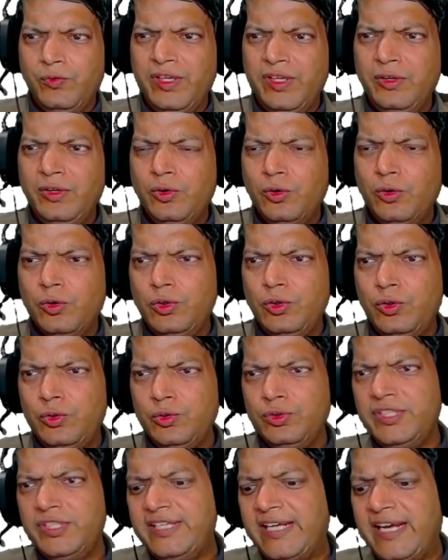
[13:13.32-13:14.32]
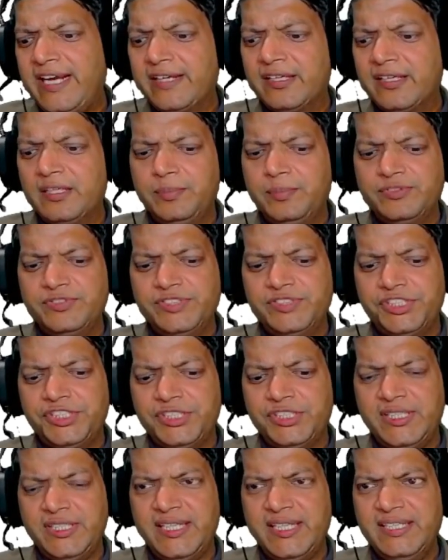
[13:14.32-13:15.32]
we'll go to the diagonal
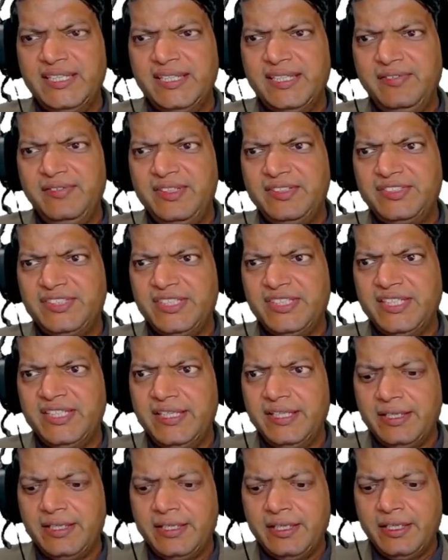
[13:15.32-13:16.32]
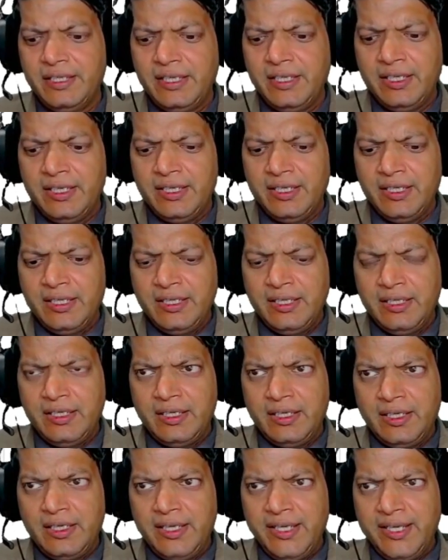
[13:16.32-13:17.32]
position, and then we'll say
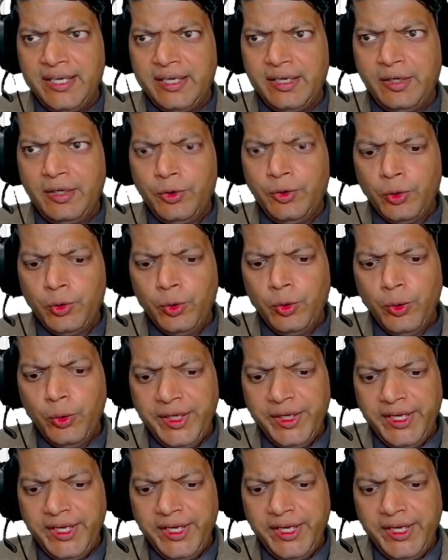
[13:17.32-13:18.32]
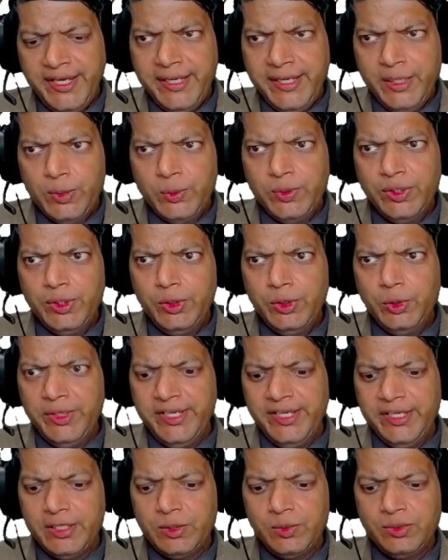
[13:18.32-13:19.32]
row equal
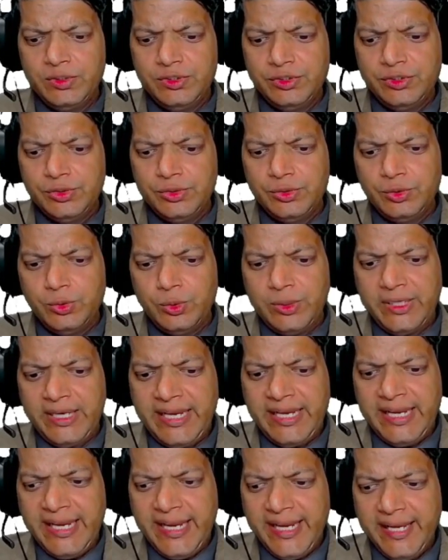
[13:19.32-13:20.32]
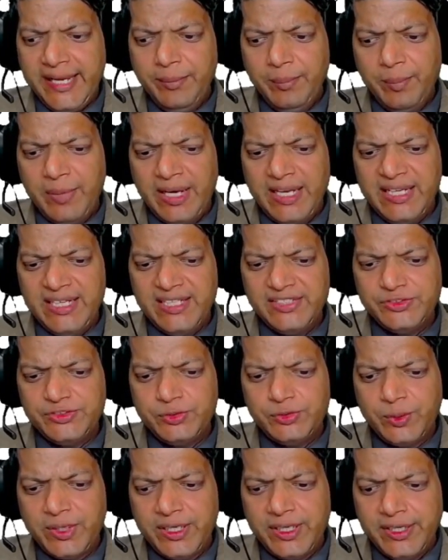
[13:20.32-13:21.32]
to n
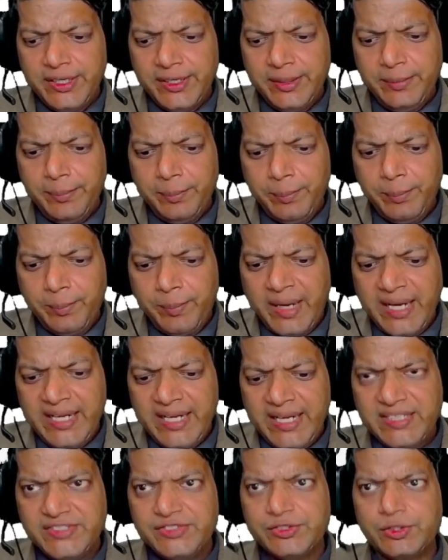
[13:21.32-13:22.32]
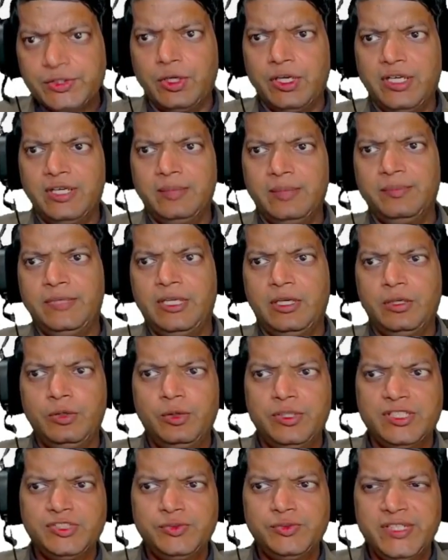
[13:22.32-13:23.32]
minus 1 minus column. Now
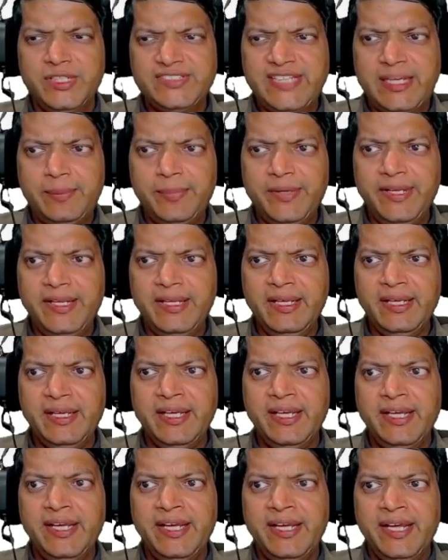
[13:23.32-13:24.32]
notice what is happening.